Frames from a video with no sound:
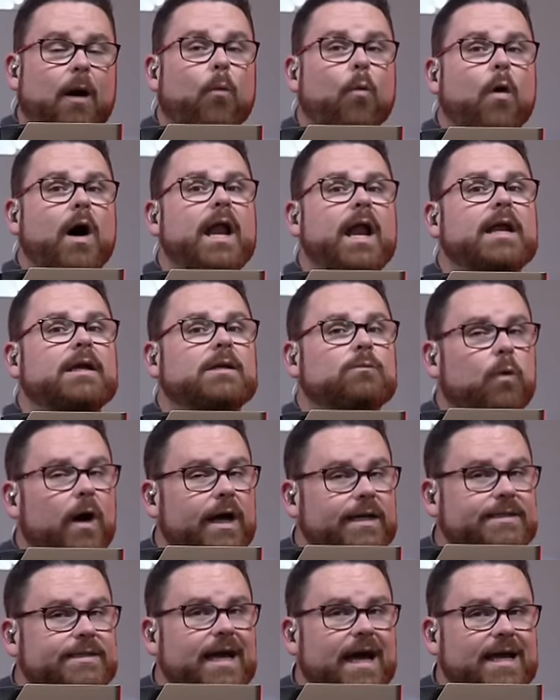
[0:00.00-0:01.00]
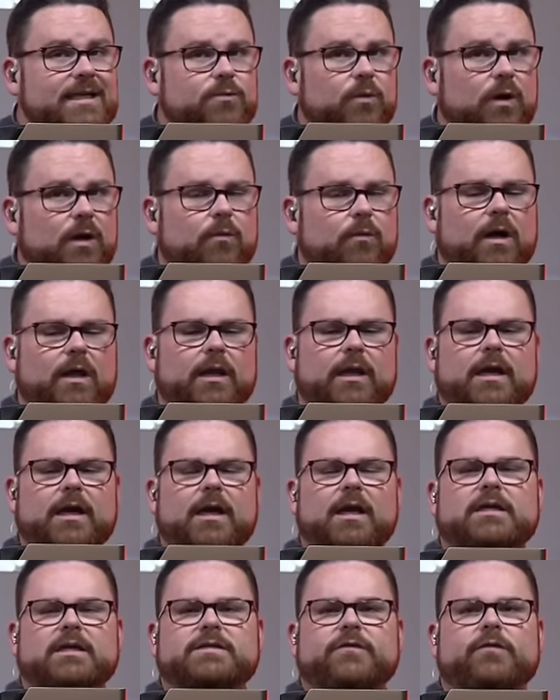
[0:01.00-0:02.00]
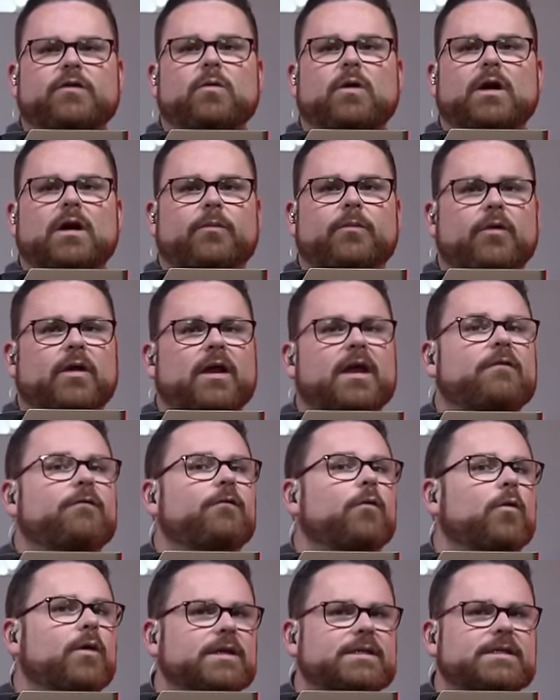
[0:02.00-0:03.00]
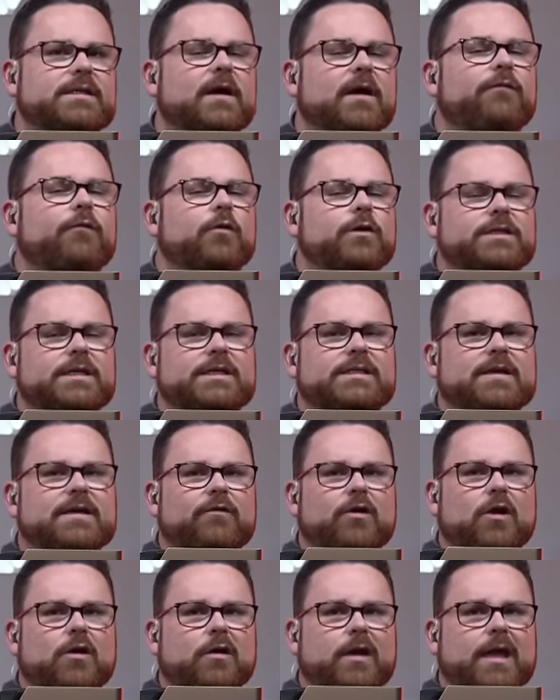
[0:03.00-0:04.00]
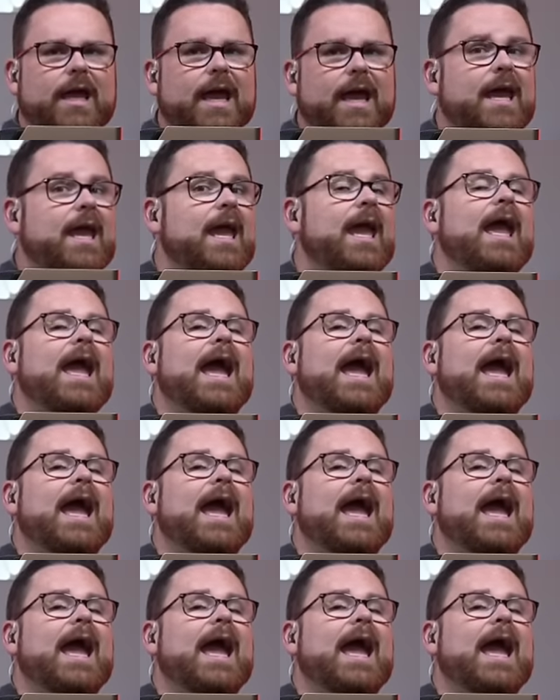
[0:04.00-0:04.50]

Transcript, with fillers: What I what does work well in it is if you wanted to put a 40 a 14700K